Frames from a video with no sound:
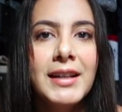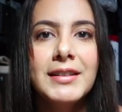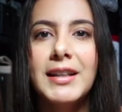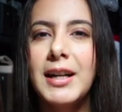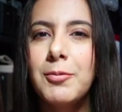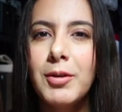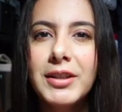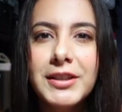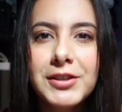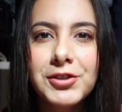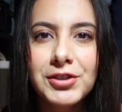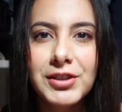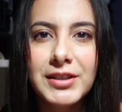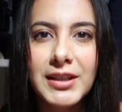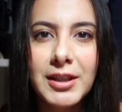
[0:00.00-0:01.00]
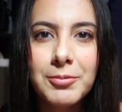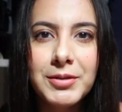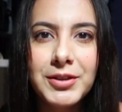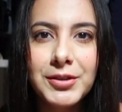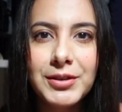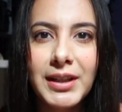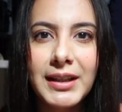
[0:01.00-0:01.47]
that I wanted to share that
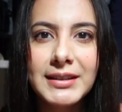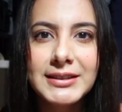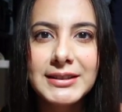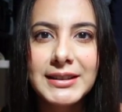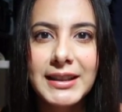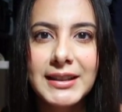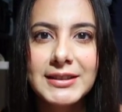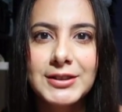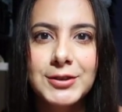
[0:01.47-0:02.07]
with you guys in case